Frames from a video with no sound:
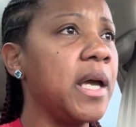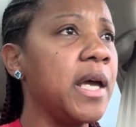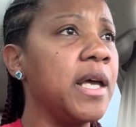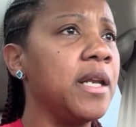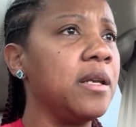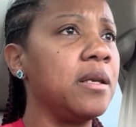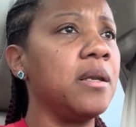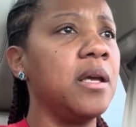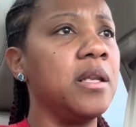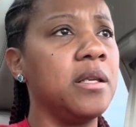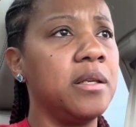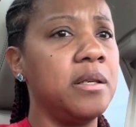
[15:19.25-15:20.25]
and
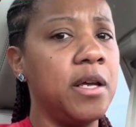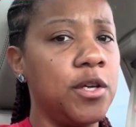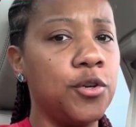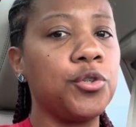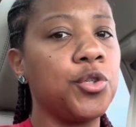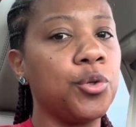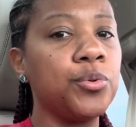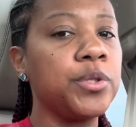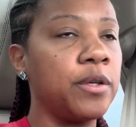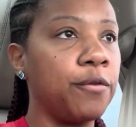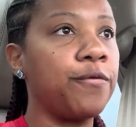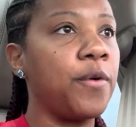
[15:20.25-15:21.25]
you're
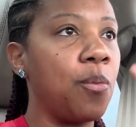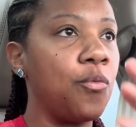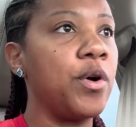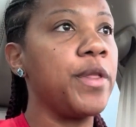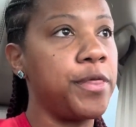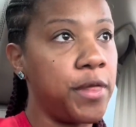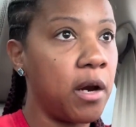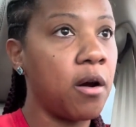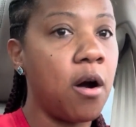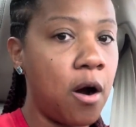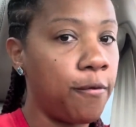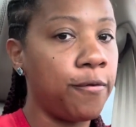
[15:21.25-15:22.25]
choosing from what
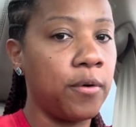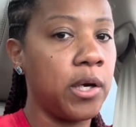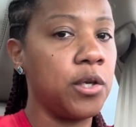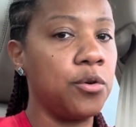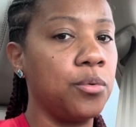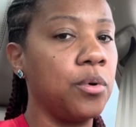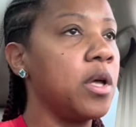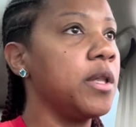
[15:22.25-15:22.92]
they're offering you.